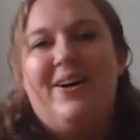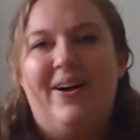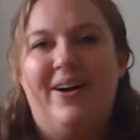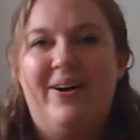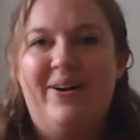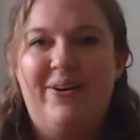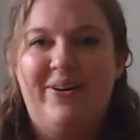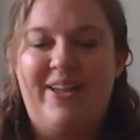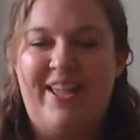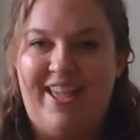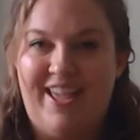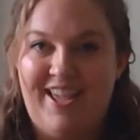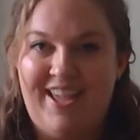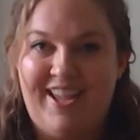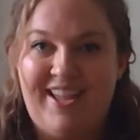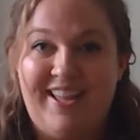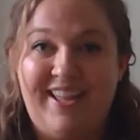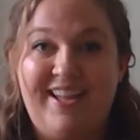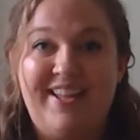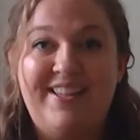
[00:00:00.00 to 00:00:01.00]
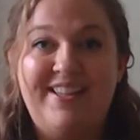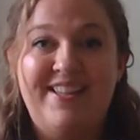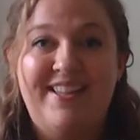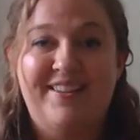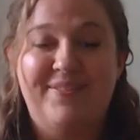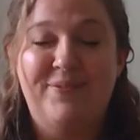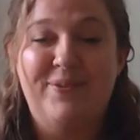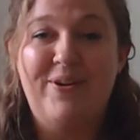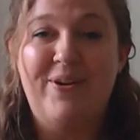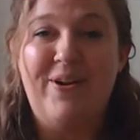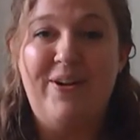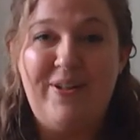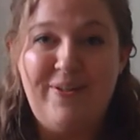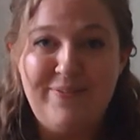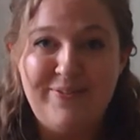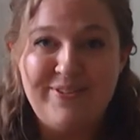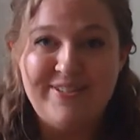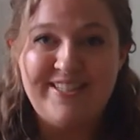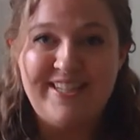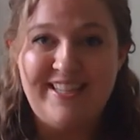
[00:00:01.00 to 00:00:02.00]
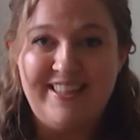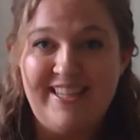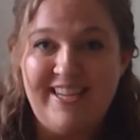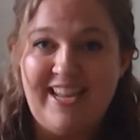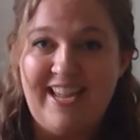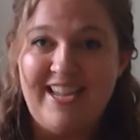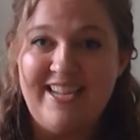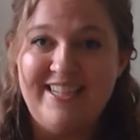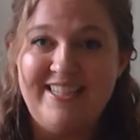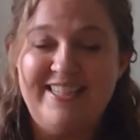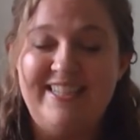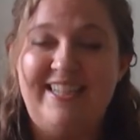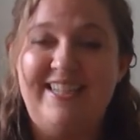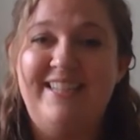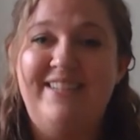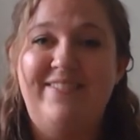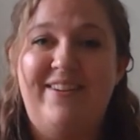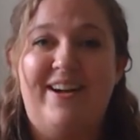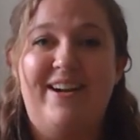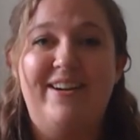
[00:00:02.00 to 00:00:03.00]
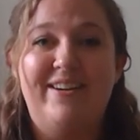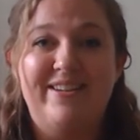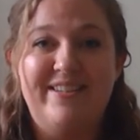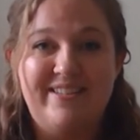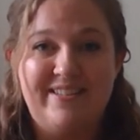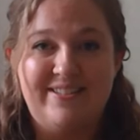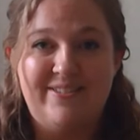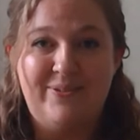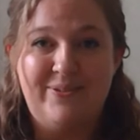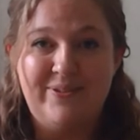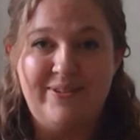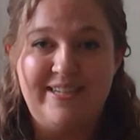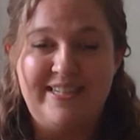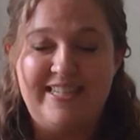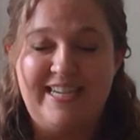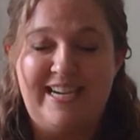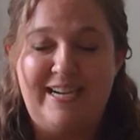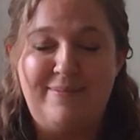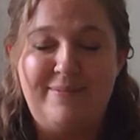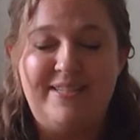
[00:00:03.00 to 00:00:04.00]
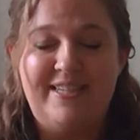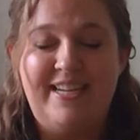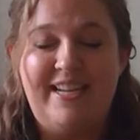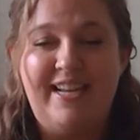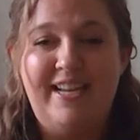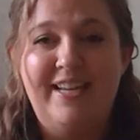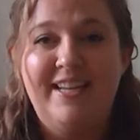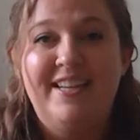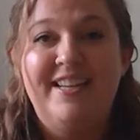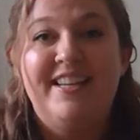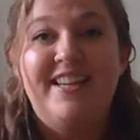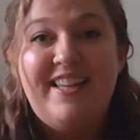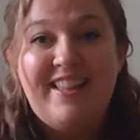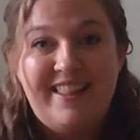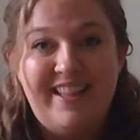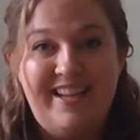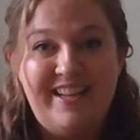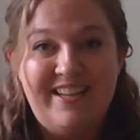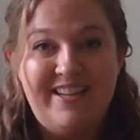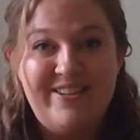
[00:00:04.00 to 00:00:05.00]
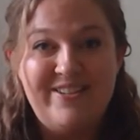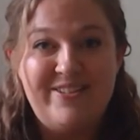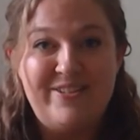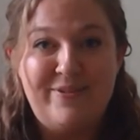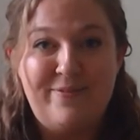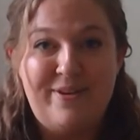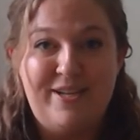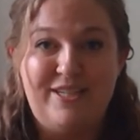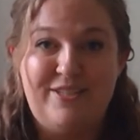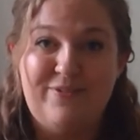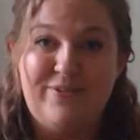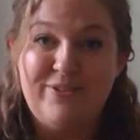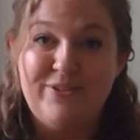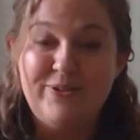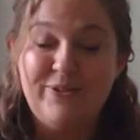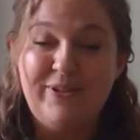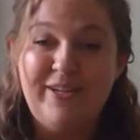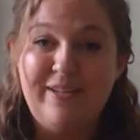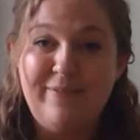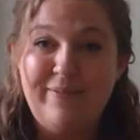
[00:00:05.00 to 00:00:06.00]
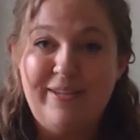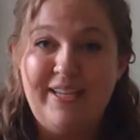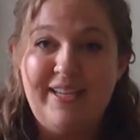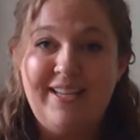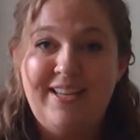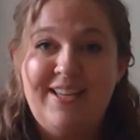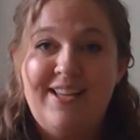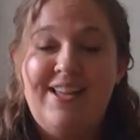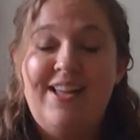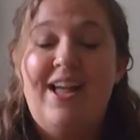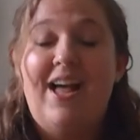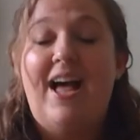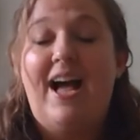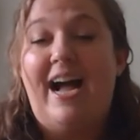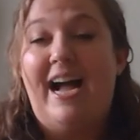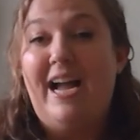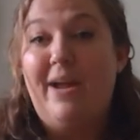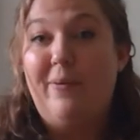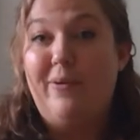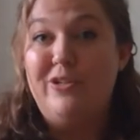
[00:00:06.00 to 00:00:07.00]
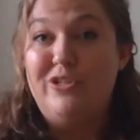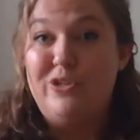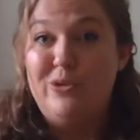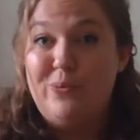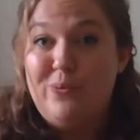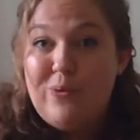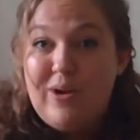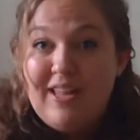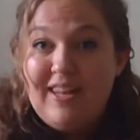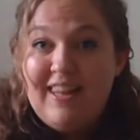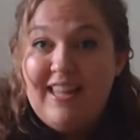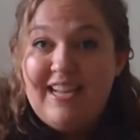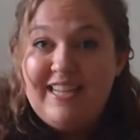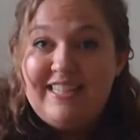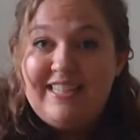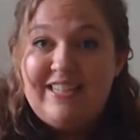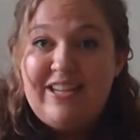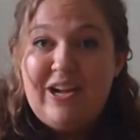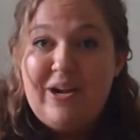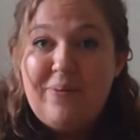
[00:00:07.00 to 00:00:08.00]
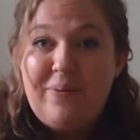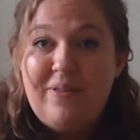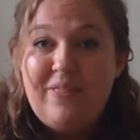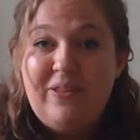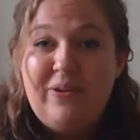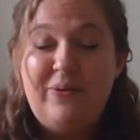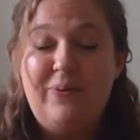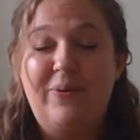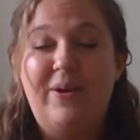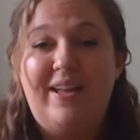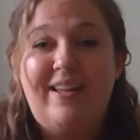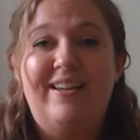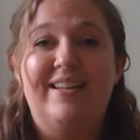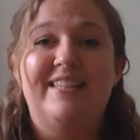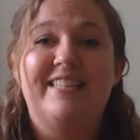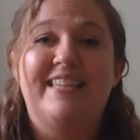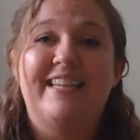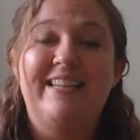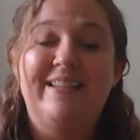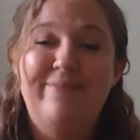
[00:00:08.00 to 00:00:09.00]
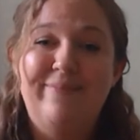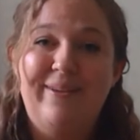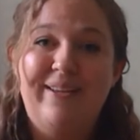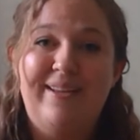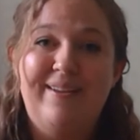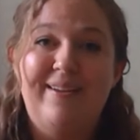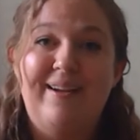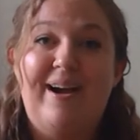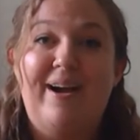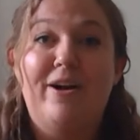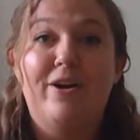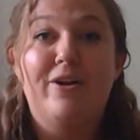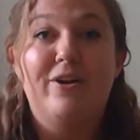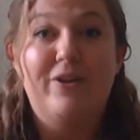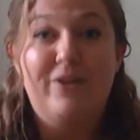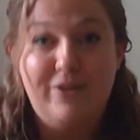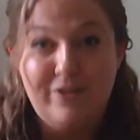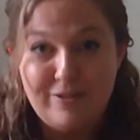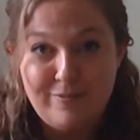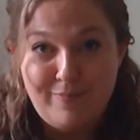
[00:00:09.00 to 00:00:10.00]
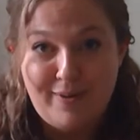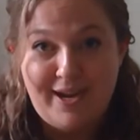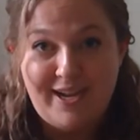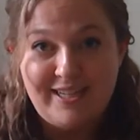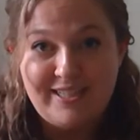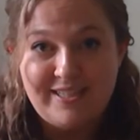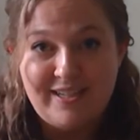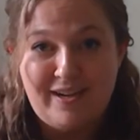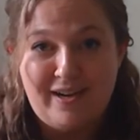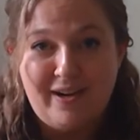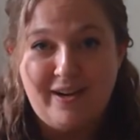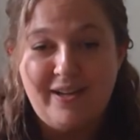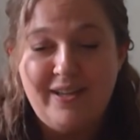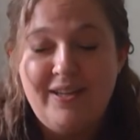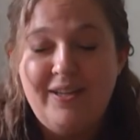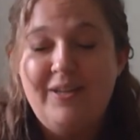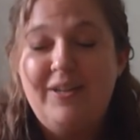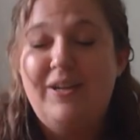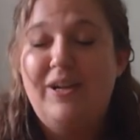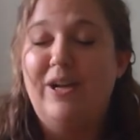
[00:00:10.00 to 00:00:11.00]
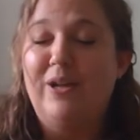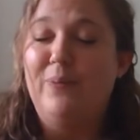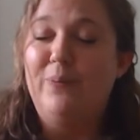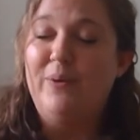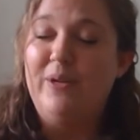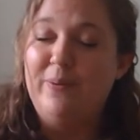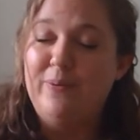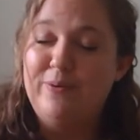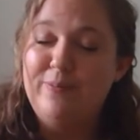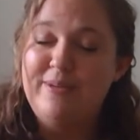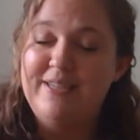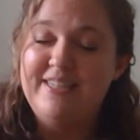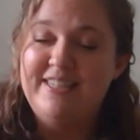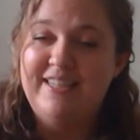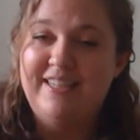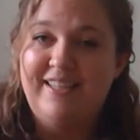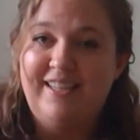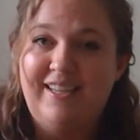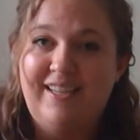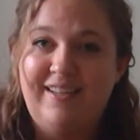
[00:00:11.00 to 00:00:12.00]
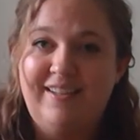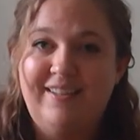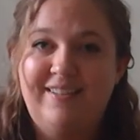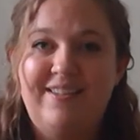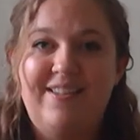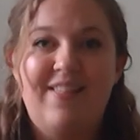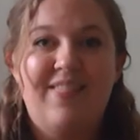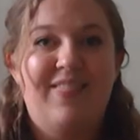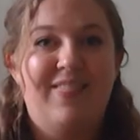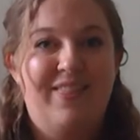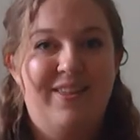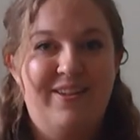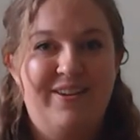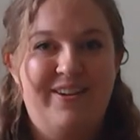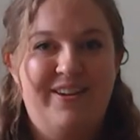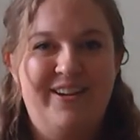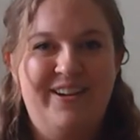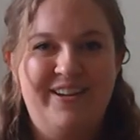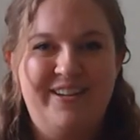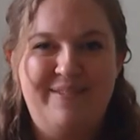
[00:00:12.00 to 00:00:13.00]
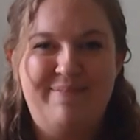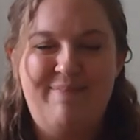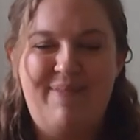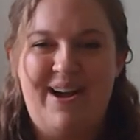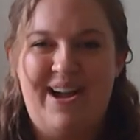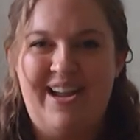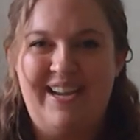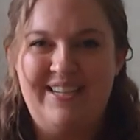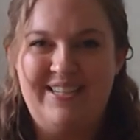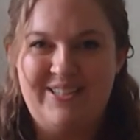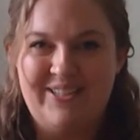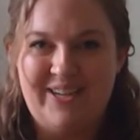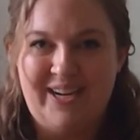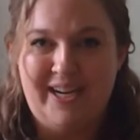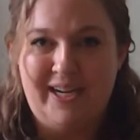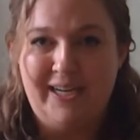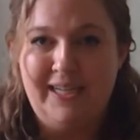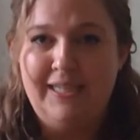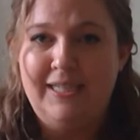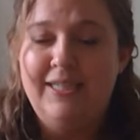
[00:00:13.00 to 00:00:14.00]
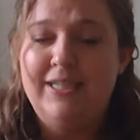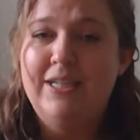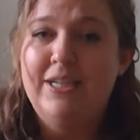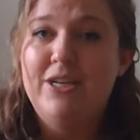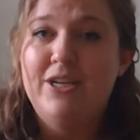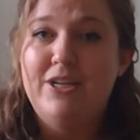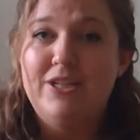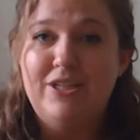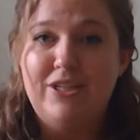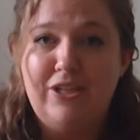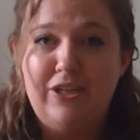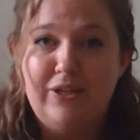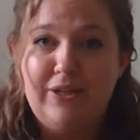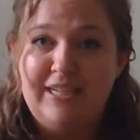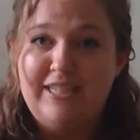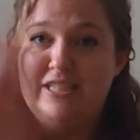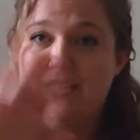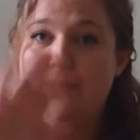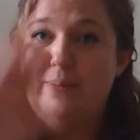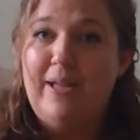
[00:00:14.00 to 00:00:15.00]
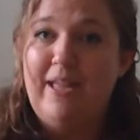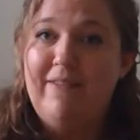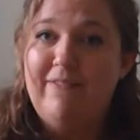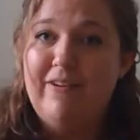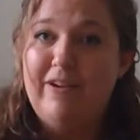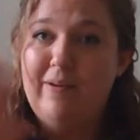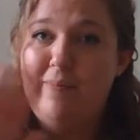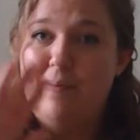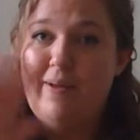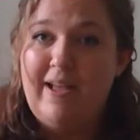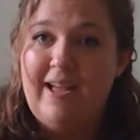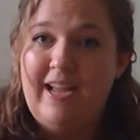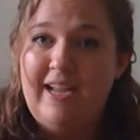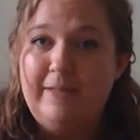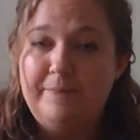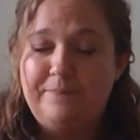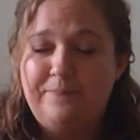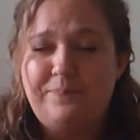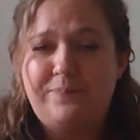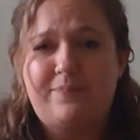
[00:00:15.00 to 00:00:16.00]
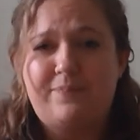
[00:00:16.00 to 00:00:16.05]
Okay, we're almost at the end of our story time today. Thank you so much for joining me. I will do one last song with you, and it's going to be our goodbye song. And we will be singing the Goodbye Train. So you get to wave goodbye.